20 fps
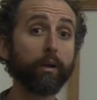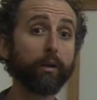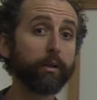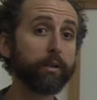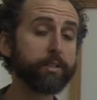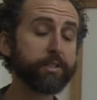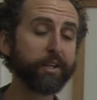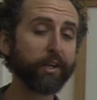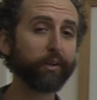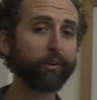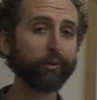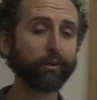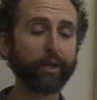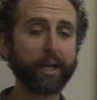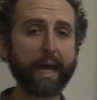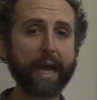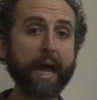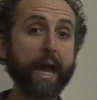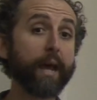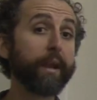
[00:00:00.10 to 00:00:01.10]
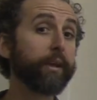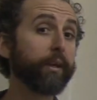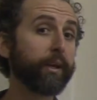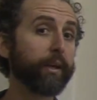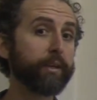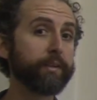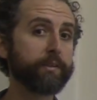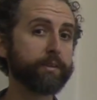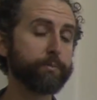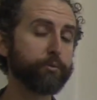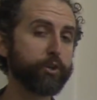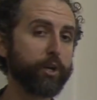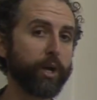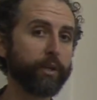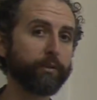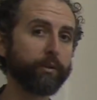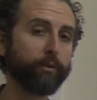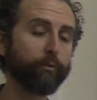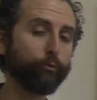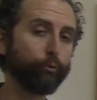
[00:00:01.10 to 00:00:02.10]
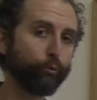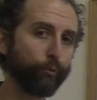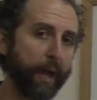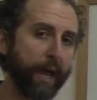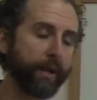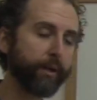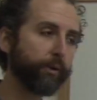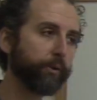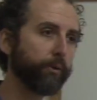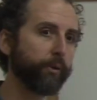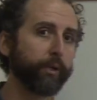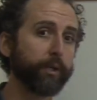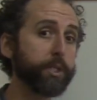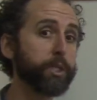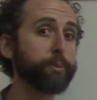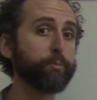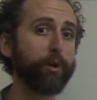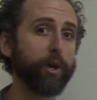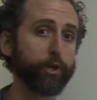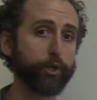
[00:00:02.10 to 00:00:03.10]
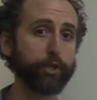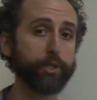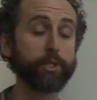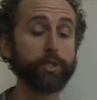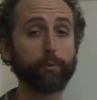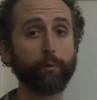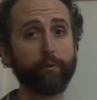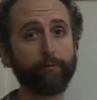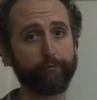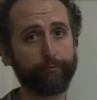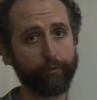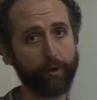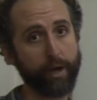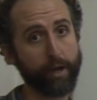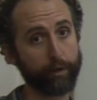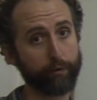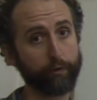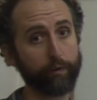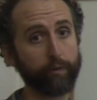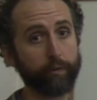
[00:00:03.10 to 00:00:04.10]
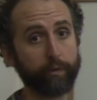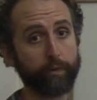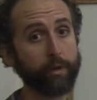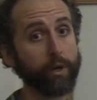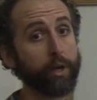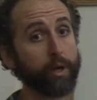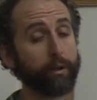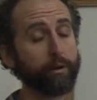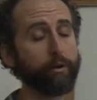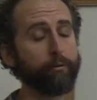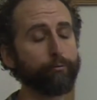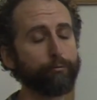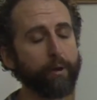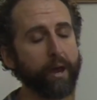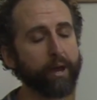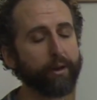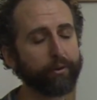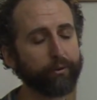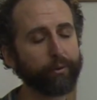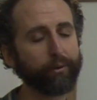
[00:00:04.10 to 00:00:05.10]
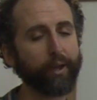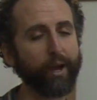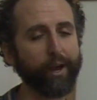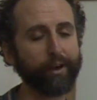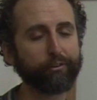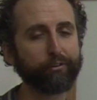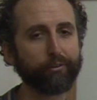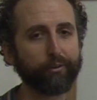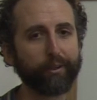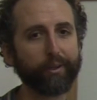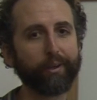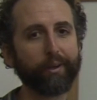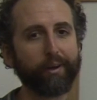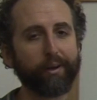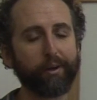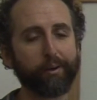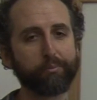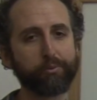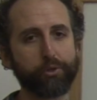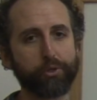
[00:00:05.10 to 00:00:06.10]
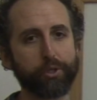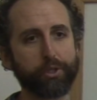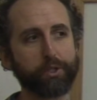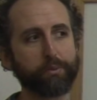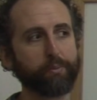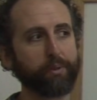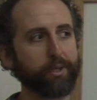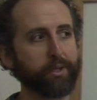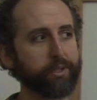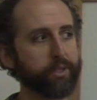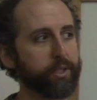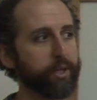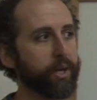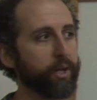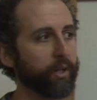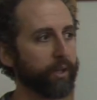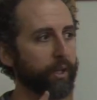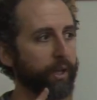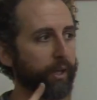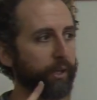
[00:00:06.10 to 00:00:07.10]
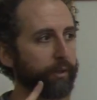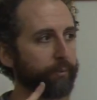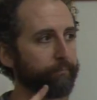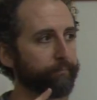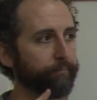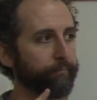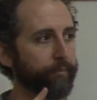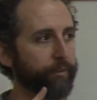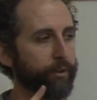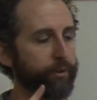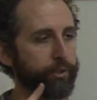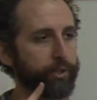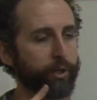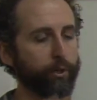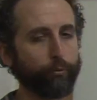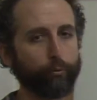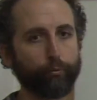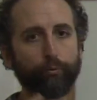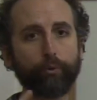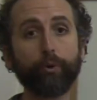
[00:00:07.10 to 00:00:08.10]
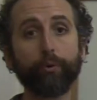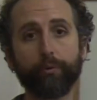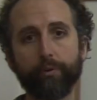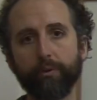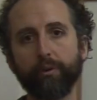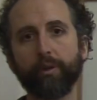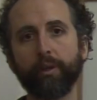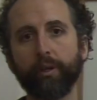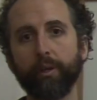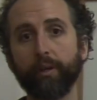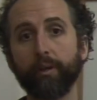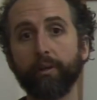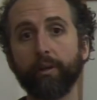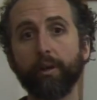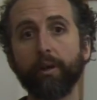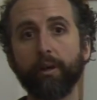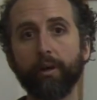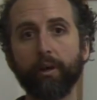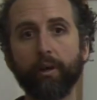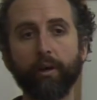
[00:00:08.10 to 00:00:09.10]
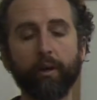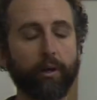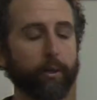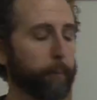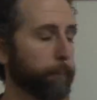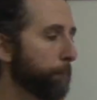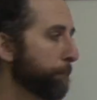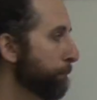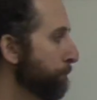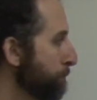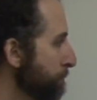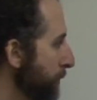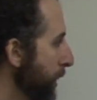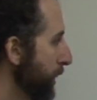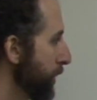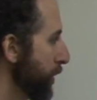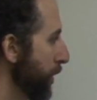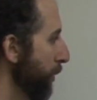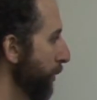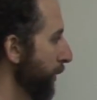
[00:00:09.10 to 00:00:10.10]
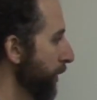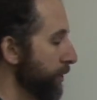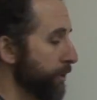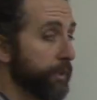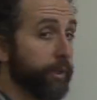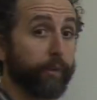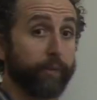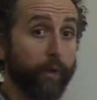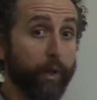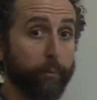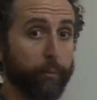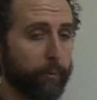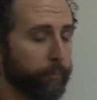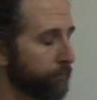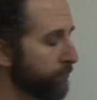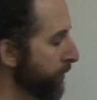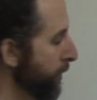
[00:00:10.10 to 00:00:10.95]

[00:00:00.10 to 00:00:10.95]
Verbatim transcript: Let's take a look at adding and subtracting radical expressions with fractions. Now radical actually um, just means like there's a root in it. Um, so here's an example.